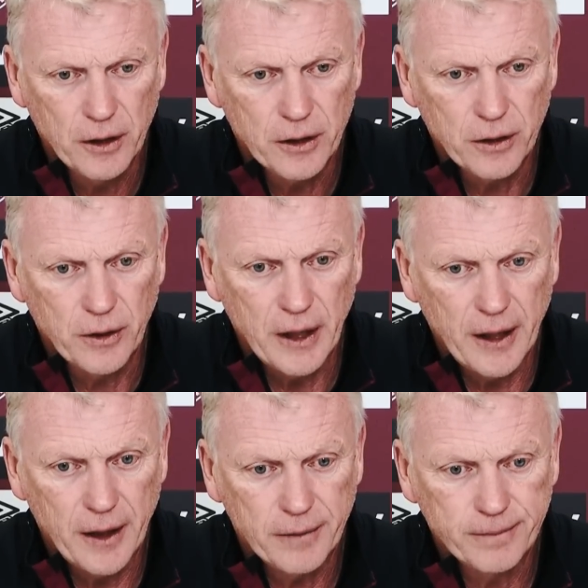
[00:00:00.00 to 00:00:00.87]
So
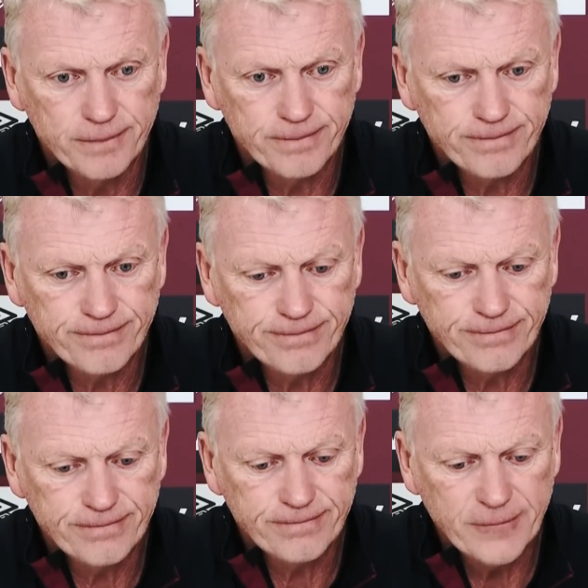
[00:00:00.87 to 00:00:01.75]

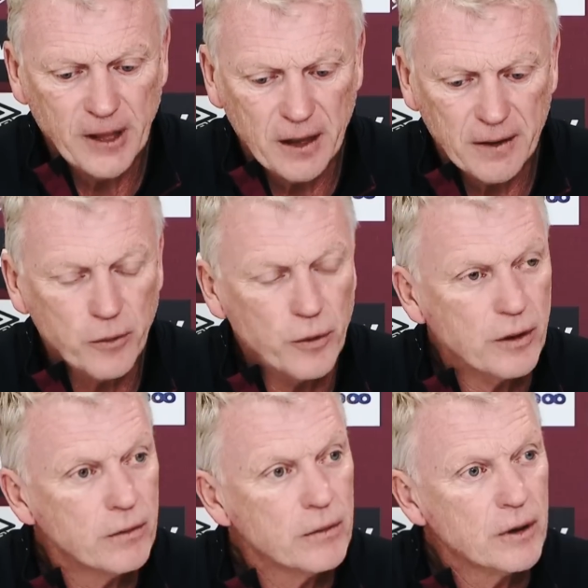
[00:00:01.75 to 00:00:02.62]
yeah, I think
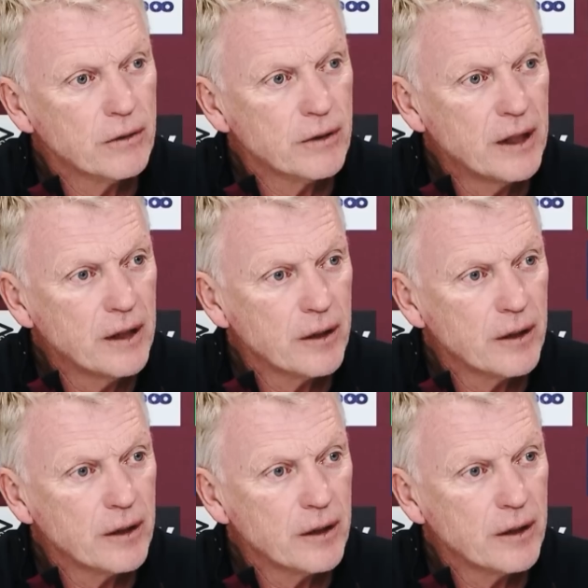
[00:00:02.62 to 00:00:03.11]
we're ready.